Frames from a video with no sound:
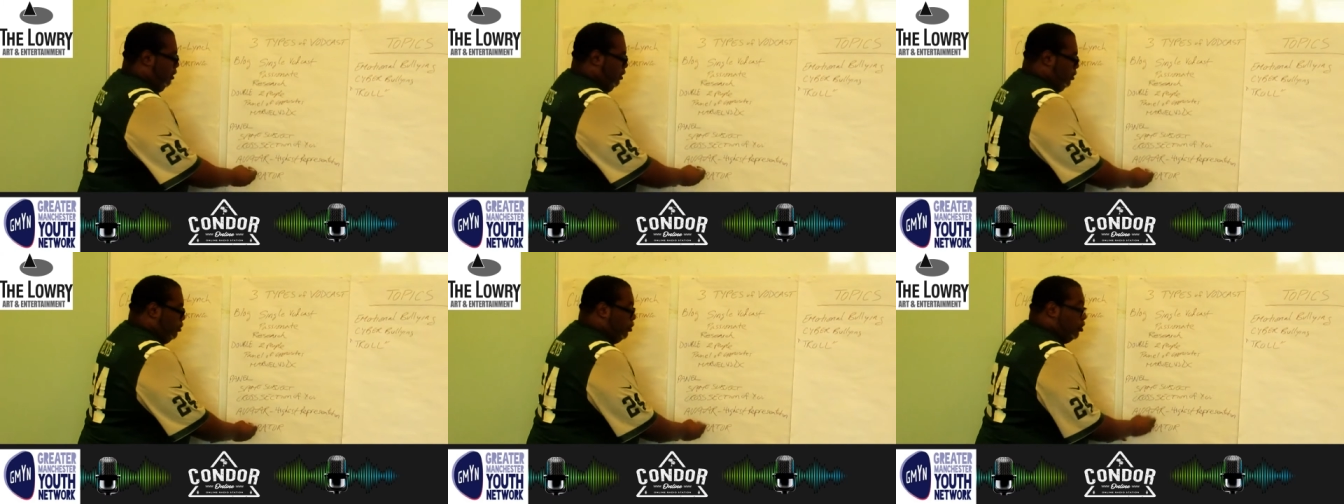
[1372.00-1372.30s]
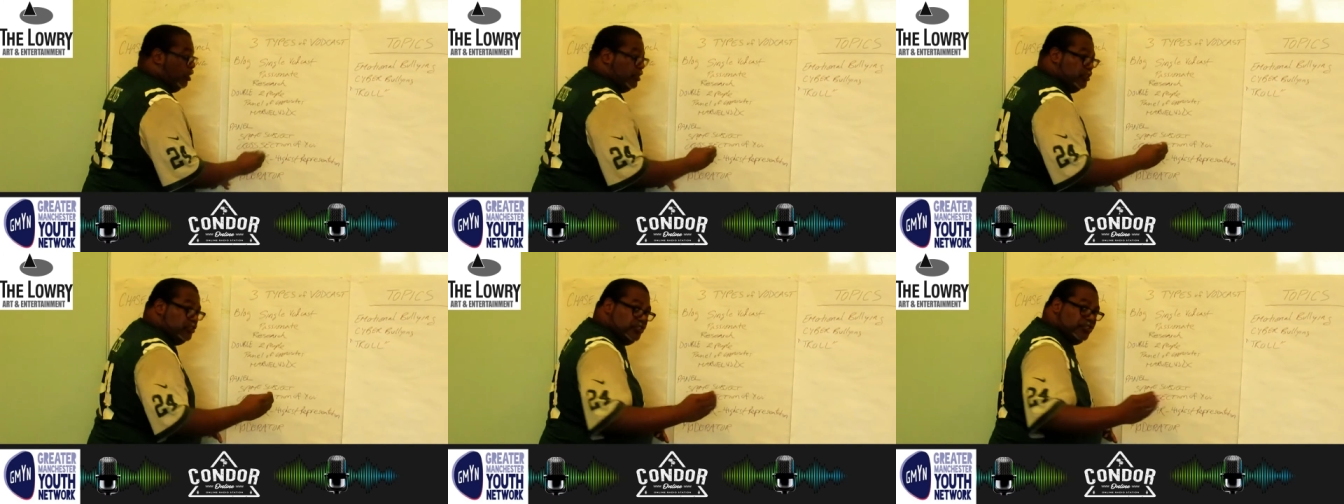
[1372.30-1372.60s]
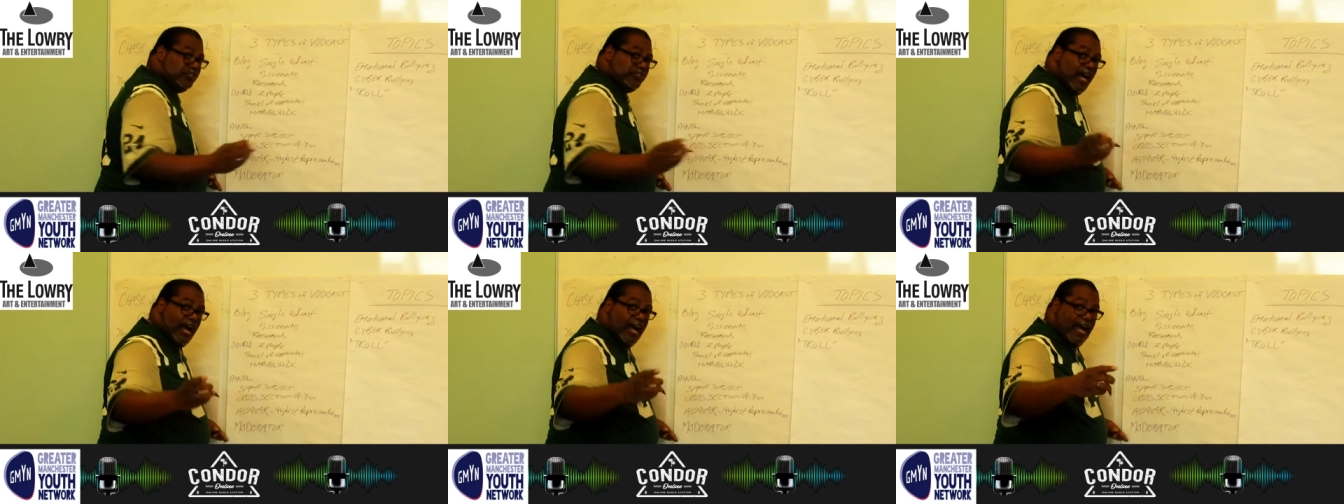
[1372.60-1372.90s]
you're gonna
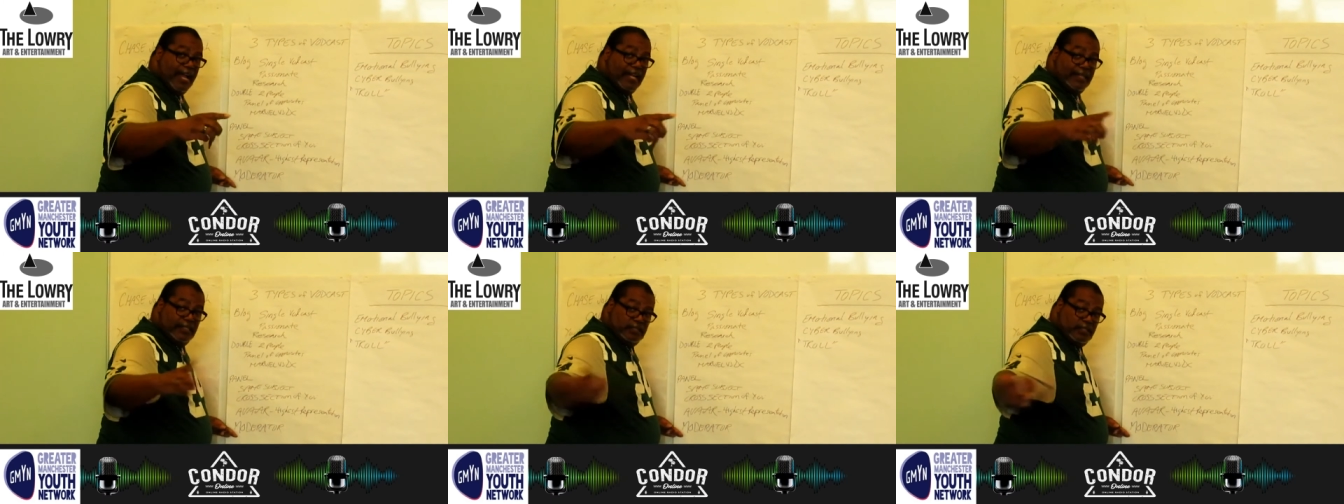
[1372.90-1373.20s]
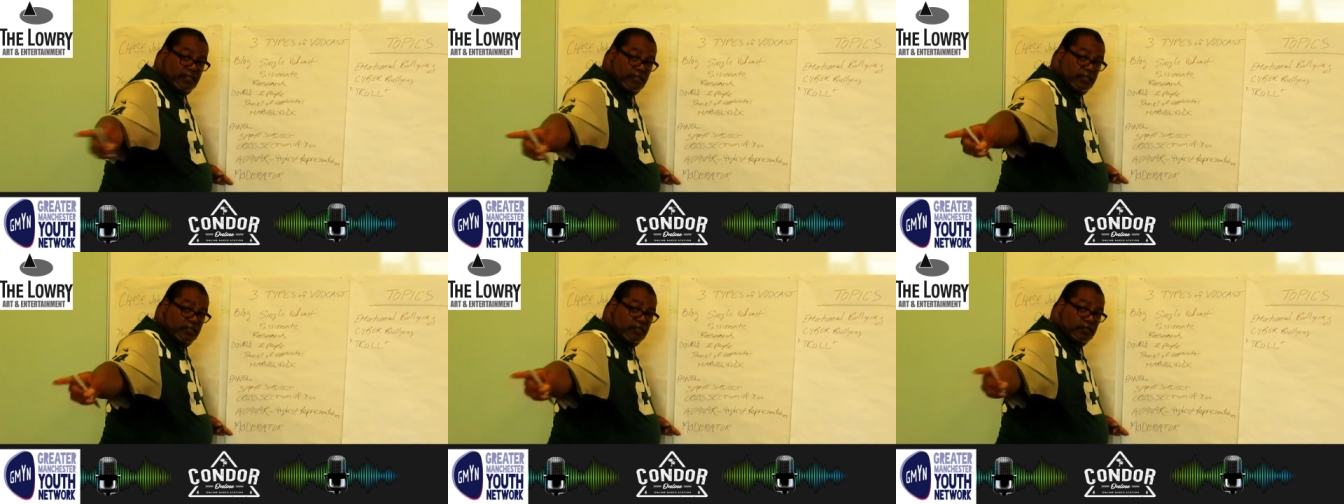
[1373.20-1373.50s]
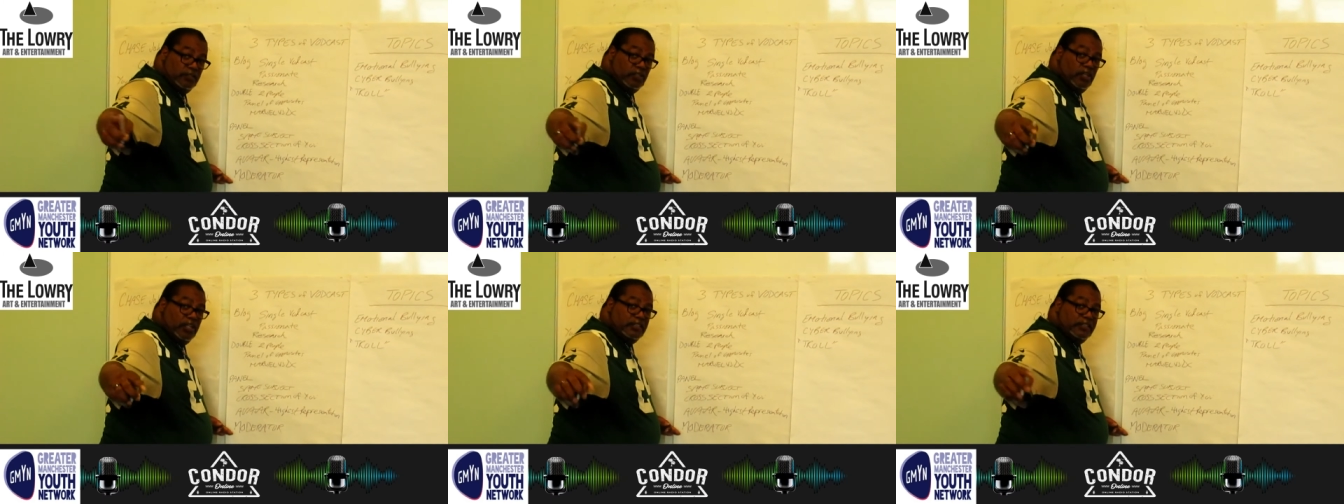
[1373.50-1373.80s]
decide,
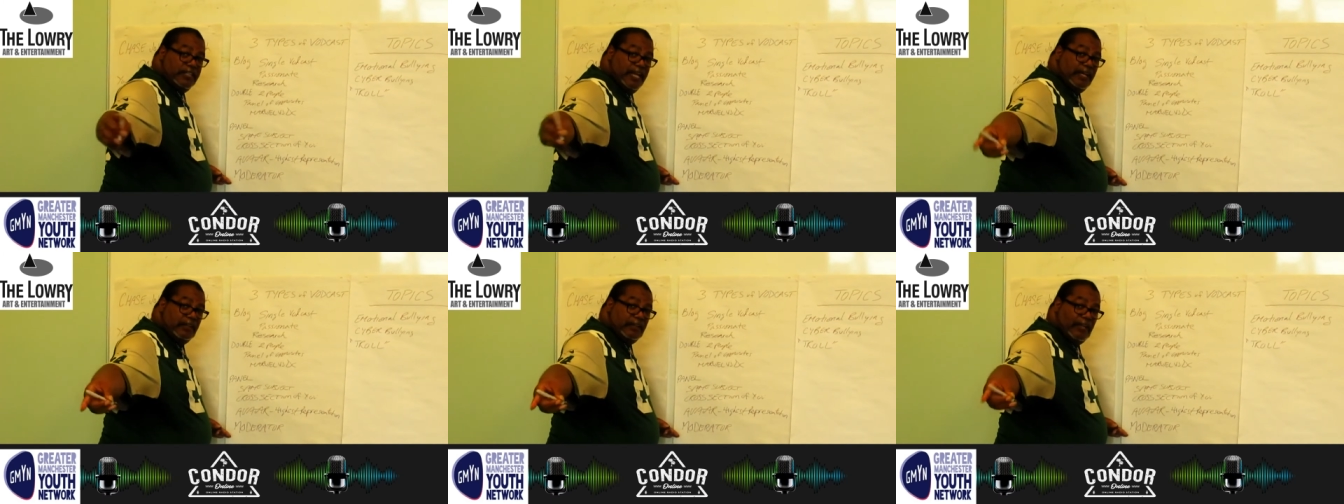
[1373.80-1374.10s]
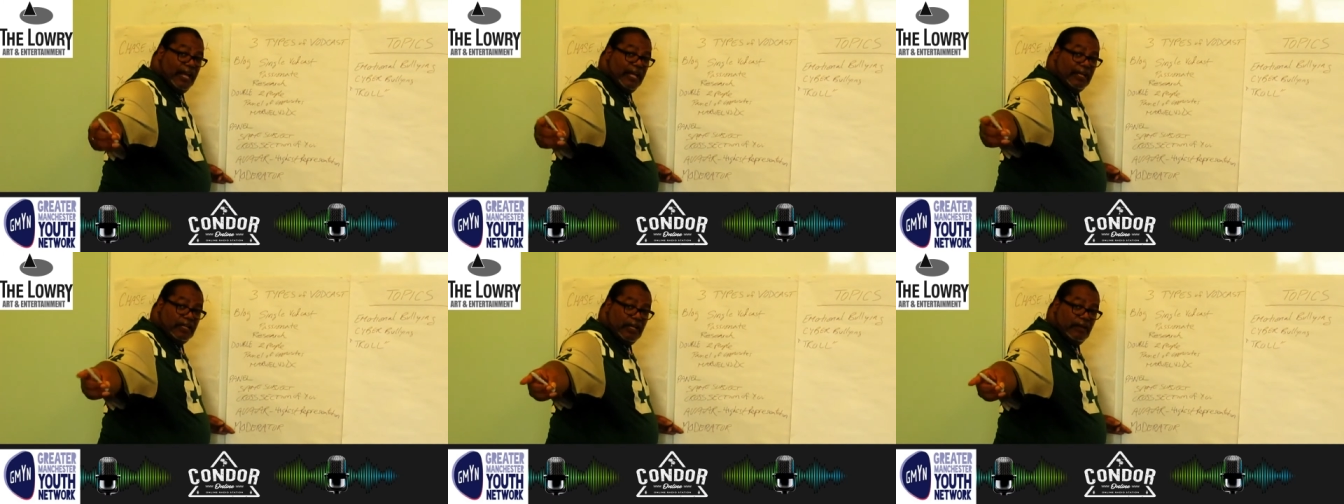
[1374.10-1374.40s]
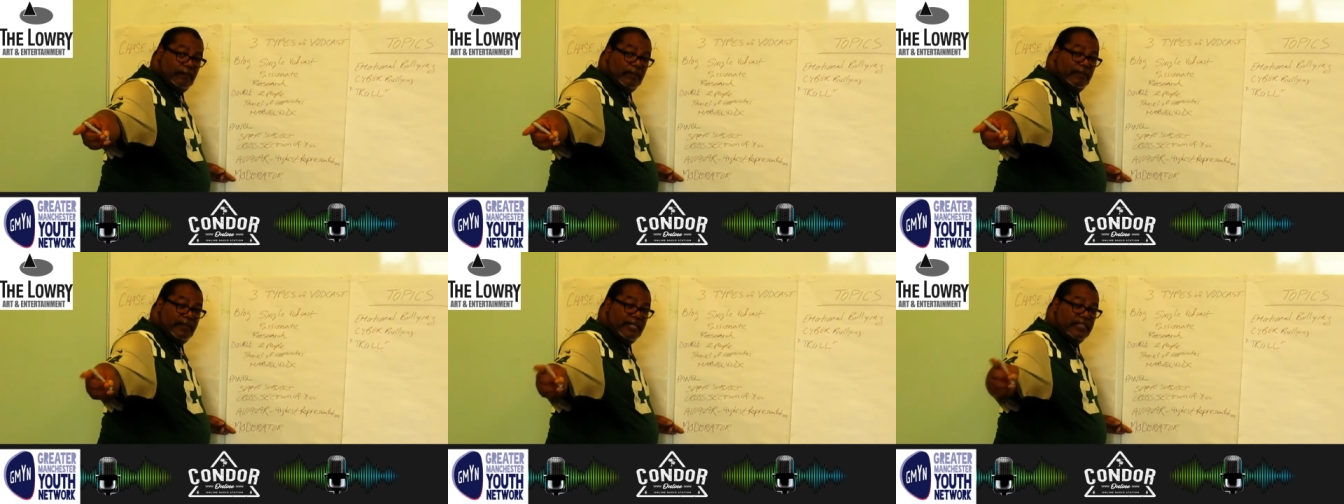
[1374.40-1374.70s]
you're gonna take like a
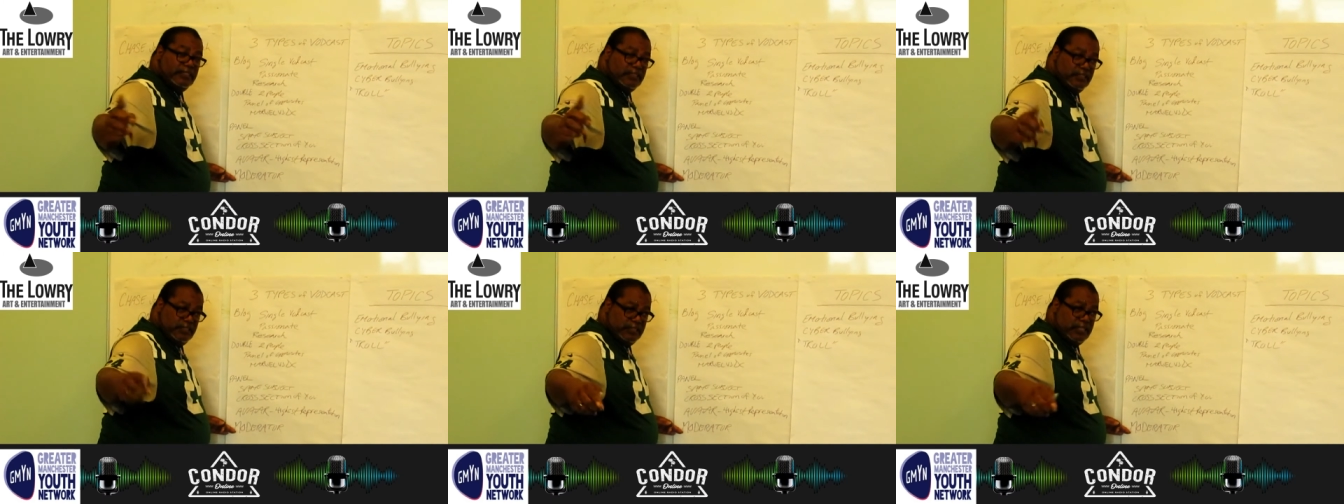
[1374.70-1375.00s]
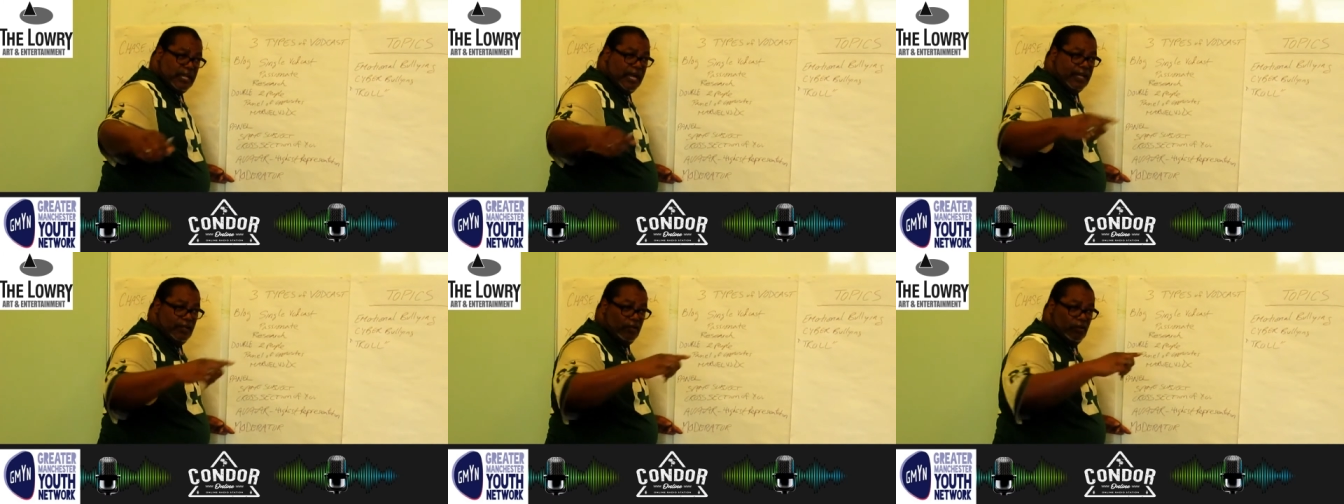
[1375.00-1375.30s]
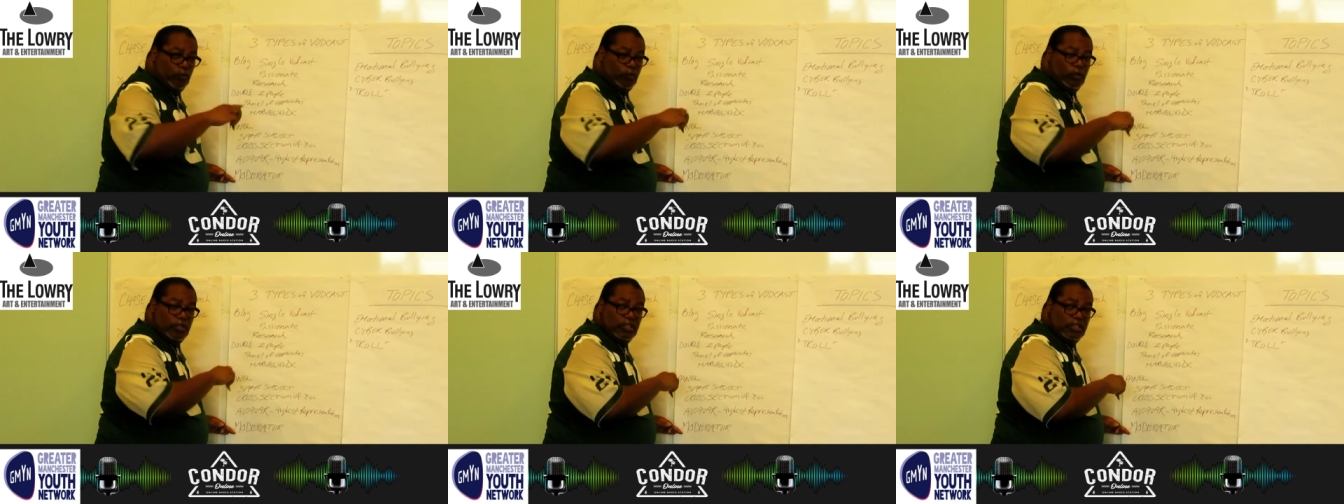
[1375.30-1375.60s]
couple of minutes to decide
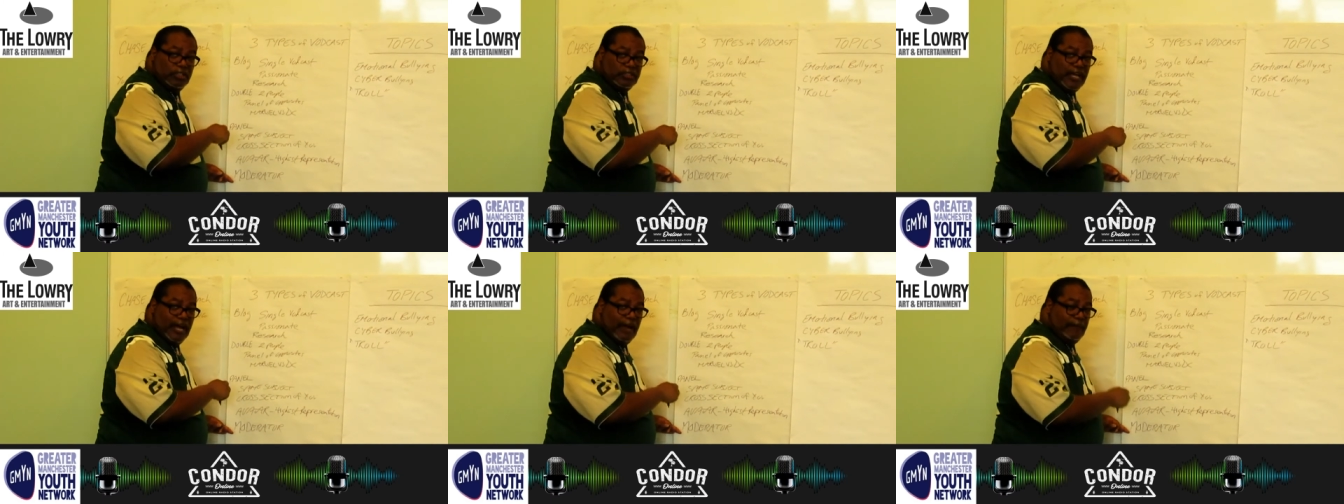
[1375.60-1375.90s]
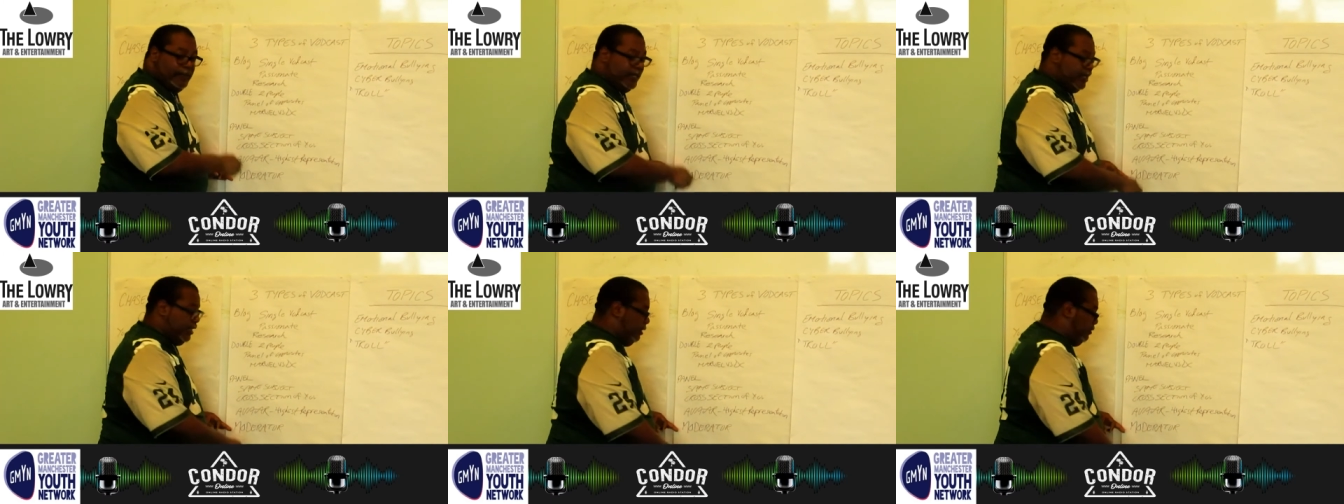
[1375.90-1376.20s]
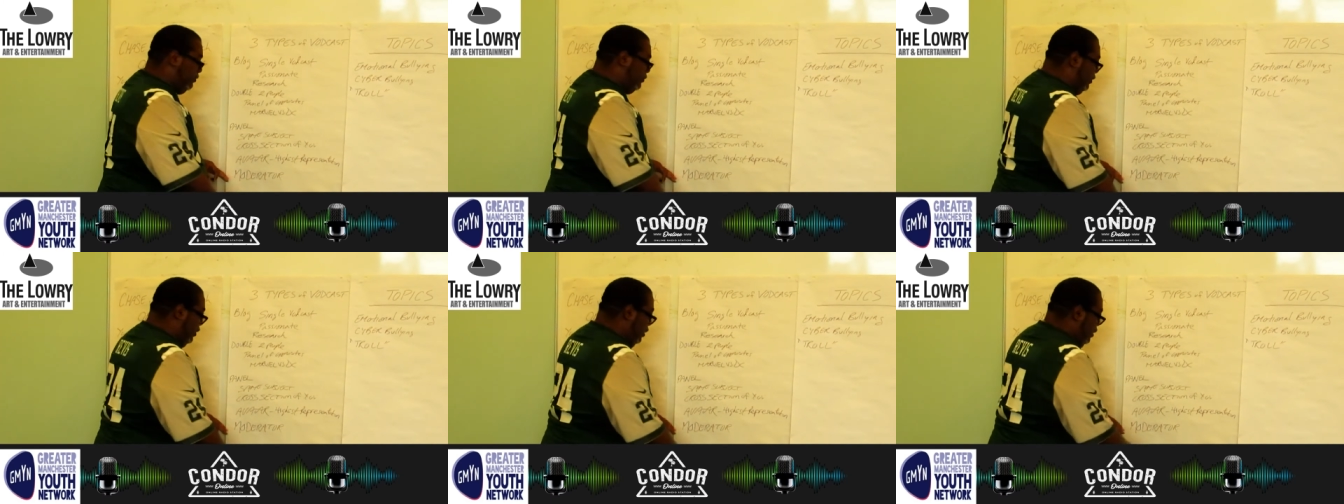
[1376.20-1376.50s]
on what your topic is.